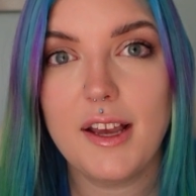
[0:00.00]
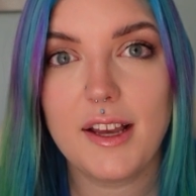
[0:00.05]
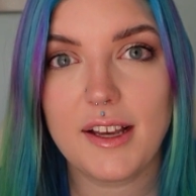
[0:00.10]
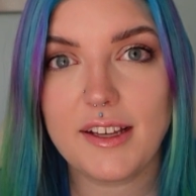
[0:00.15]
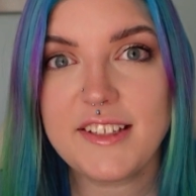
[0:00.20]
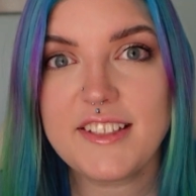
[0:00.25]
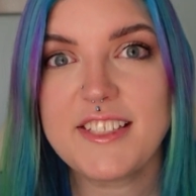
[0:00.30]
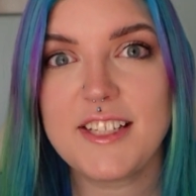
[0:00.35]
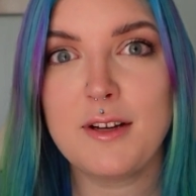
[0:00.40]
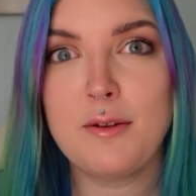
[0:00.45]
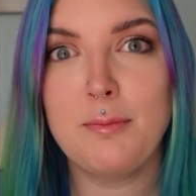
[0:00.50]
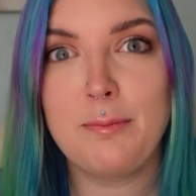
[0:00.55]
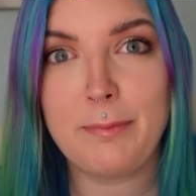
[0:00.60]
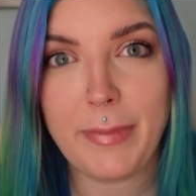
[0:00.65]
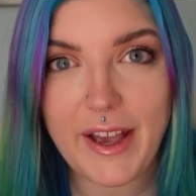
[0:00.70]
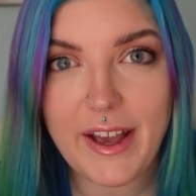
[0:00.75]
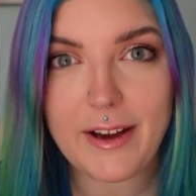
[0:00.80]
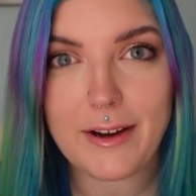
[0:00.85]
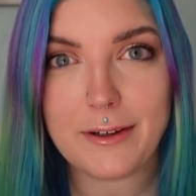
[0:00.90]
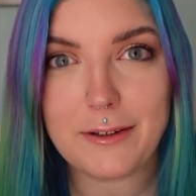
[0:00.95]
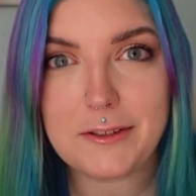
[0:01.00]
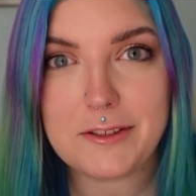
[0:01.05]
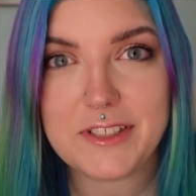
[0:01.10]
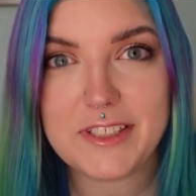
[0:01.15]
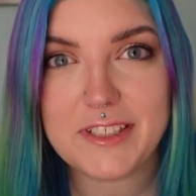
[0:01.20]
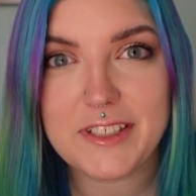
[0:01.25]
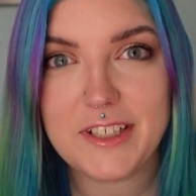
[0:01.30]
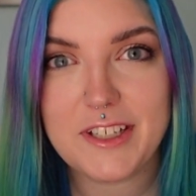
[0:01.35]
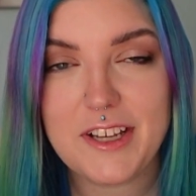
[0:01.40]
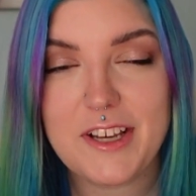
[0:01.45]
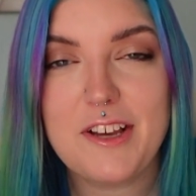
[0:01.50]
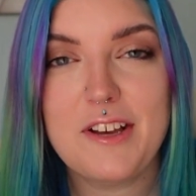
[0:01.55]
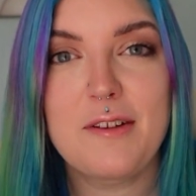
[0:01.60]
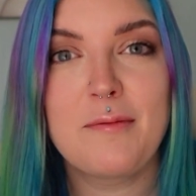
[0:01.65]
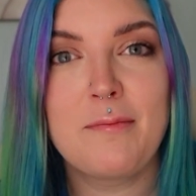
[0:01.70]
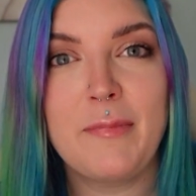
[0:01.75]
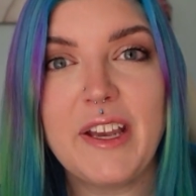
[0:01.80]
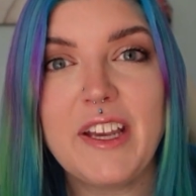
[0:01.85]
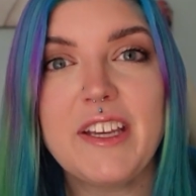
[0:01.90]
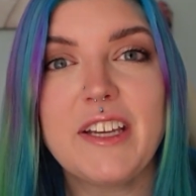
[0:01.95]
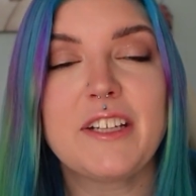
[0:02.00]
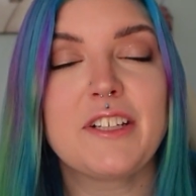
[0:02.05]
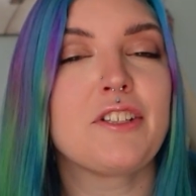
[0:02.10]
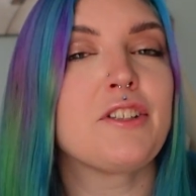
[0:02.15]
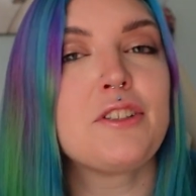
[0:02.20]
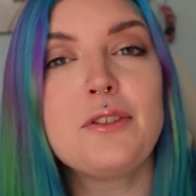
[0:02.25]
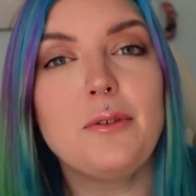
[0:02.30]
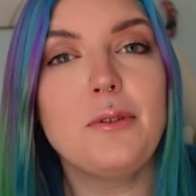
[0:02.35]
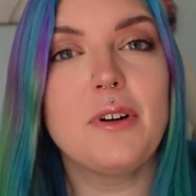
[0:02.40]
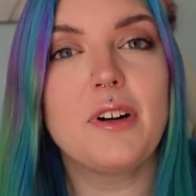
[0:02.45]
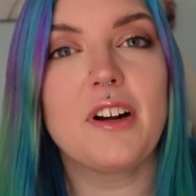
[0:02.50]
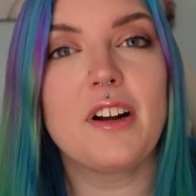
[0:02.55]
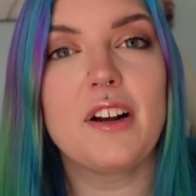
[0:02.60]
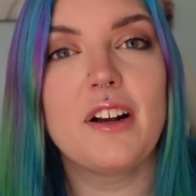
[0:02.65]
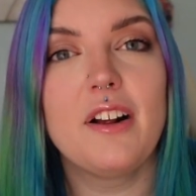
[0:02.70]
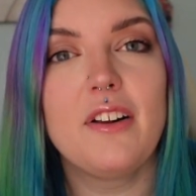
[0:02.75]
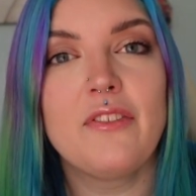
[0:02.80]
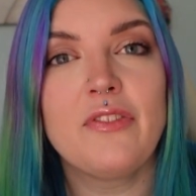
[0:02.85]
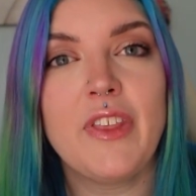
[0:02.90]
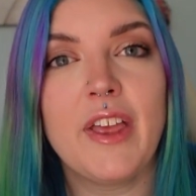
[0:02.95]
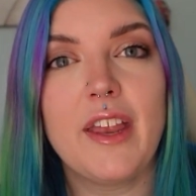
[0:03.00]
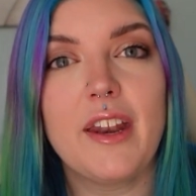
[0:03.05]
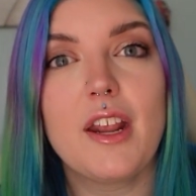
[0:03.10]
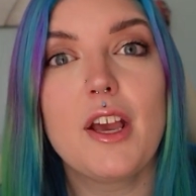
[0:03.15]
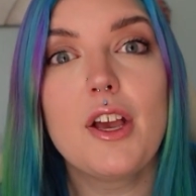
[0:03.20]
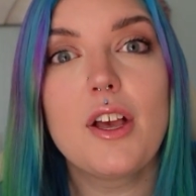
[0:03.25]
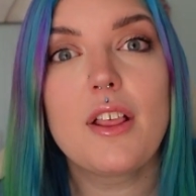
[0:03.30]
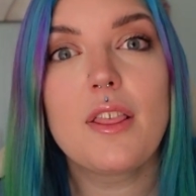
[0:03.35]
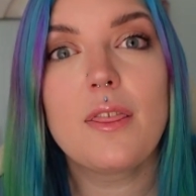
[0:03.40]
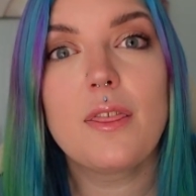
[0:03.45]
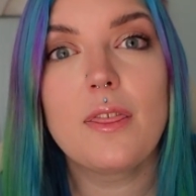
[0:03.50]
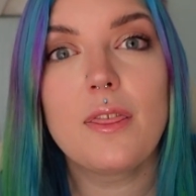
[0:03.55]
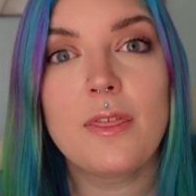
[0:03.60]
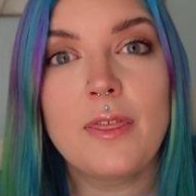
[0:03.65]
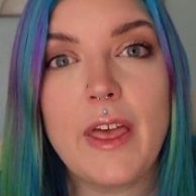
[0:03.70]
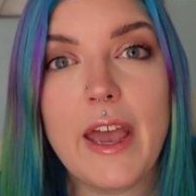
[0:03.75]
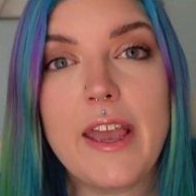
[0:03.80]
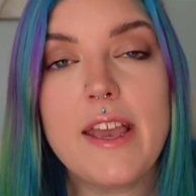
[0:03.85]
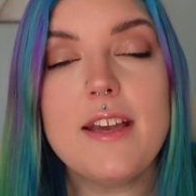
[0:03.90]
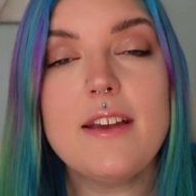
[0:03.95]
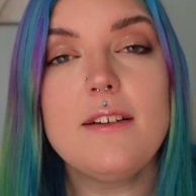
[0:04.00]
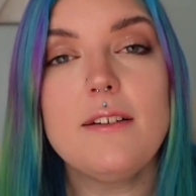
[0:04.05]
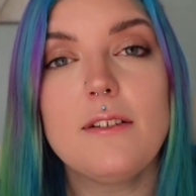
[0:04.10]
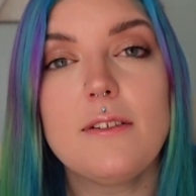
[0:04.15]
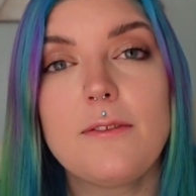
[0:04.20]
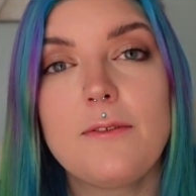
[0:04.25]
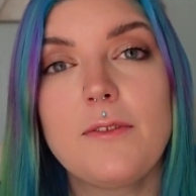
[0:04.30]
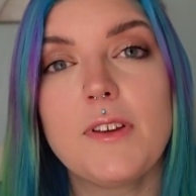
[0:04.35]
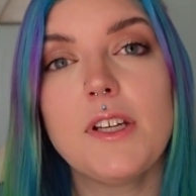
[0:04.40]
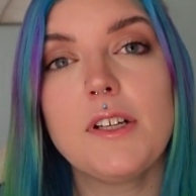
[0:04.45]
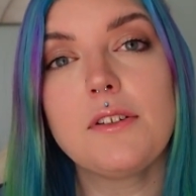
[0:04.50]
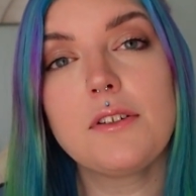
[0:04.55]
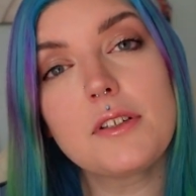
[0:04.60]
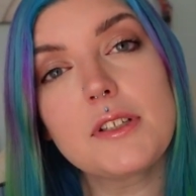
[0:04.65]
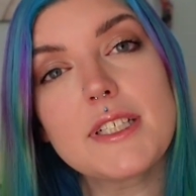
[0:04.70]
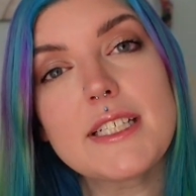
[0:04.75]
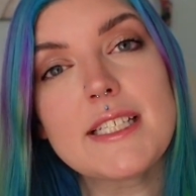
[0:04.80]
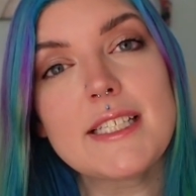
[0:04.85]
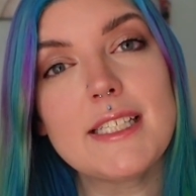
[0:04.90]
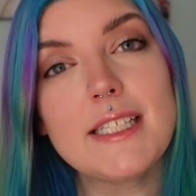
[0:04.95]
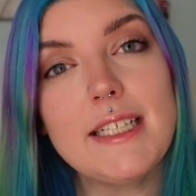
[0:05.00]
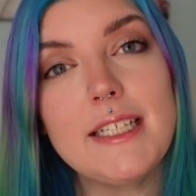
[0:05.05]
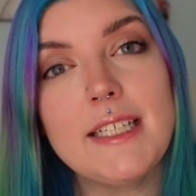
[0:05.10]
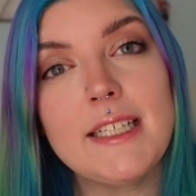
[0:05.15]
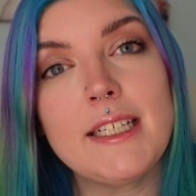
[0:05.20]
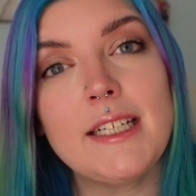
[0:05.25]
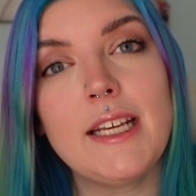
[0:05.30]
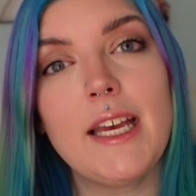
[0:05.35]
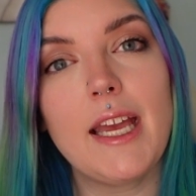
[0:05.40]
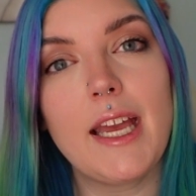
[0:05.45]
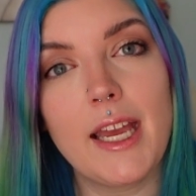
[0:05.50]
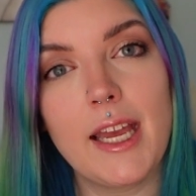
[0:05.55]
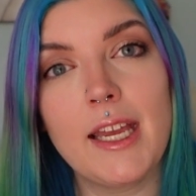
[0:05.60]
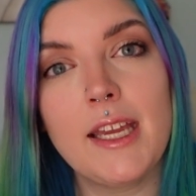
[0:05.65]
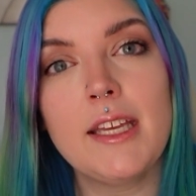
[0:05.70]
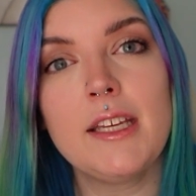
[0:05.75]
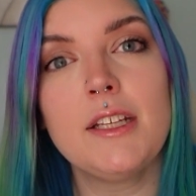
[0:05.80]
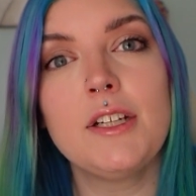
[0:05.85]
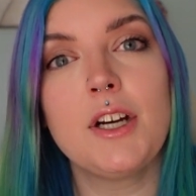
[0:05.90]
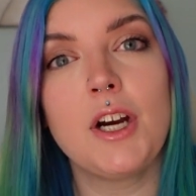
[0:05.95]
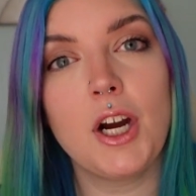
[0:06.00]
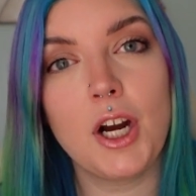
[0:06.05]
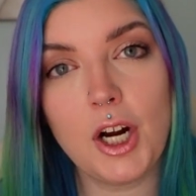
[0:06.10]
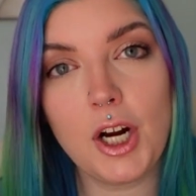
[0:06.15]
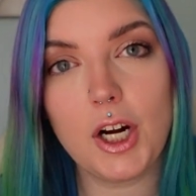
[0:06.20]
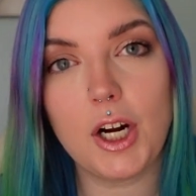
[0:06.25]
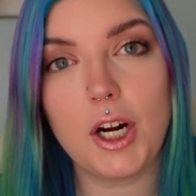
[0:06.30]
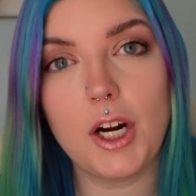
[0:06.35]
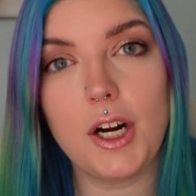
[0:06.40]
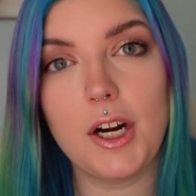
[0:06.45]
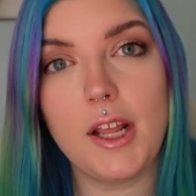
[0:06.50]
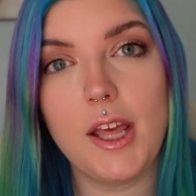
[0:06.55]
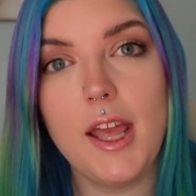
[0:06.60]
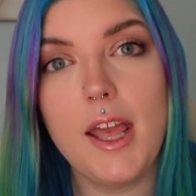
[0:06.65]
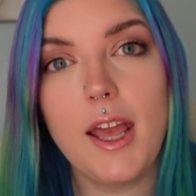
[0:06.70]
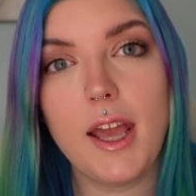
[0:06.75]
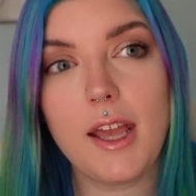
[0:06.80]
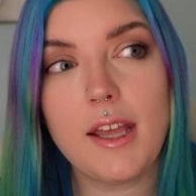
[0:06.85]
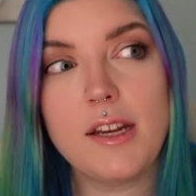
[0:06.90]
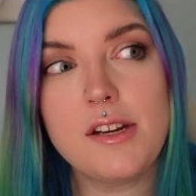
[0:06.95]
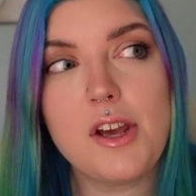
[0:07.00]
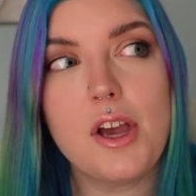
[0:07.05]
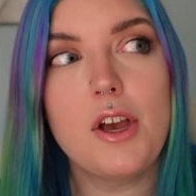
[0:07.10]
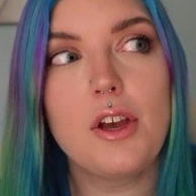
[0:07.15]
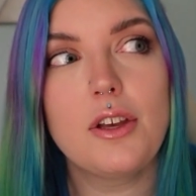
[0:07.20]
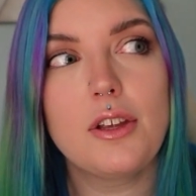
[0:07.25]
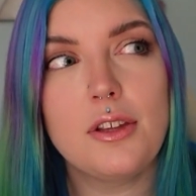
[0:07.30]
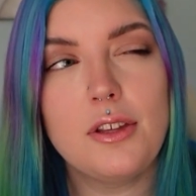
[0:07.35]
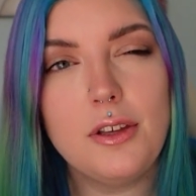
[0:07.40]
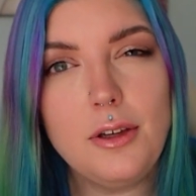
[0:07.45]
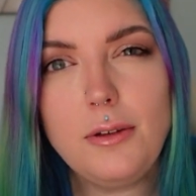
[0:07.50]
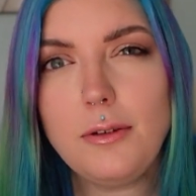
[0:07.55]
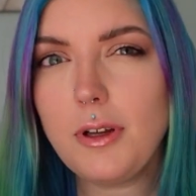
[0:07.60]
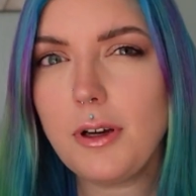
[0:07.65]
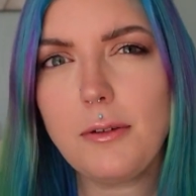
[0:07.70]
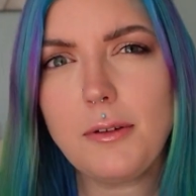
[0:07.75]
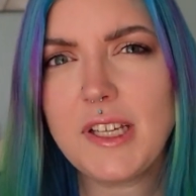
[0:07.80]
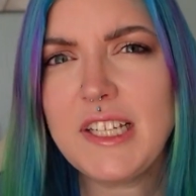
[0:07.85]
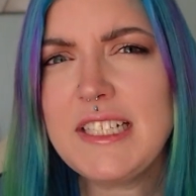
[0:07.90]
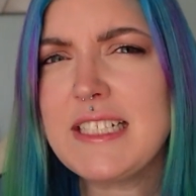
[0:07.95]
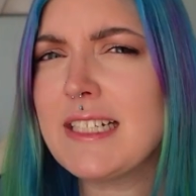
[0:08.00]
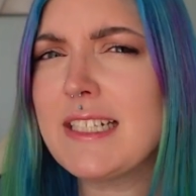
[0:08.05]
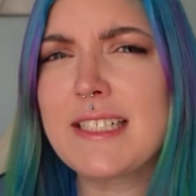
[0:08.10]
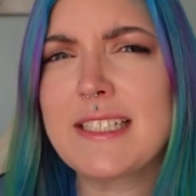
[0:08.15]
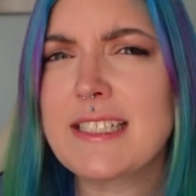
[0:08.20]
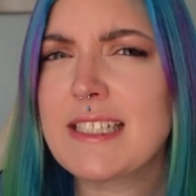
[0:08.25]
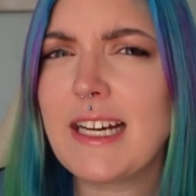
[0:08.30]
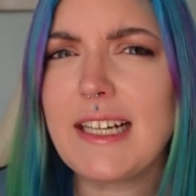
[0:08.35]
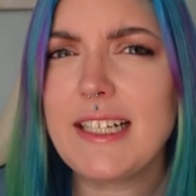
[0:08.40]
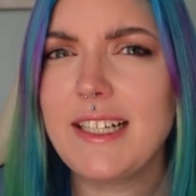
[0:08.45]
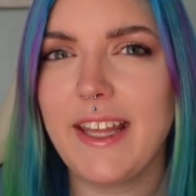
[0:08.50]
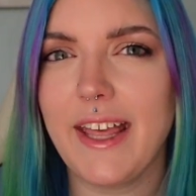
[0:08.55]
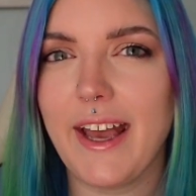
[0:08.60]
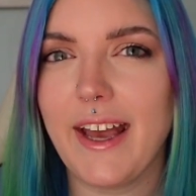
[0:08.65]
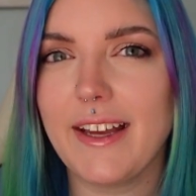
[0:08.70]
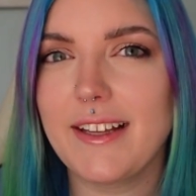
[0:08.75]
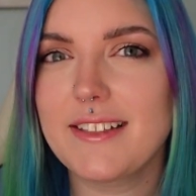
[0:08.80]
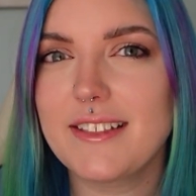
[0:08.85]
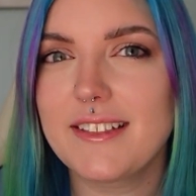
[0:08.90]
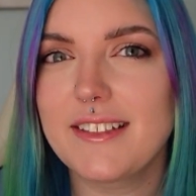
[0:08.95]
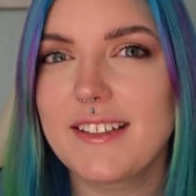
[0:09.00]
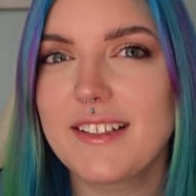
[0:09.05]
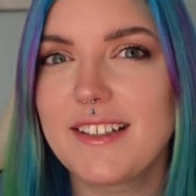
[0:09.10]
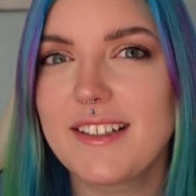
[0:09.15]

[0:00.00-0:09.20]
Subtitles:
It's about making sure that they feel seen and heard. And you don't get to decide that.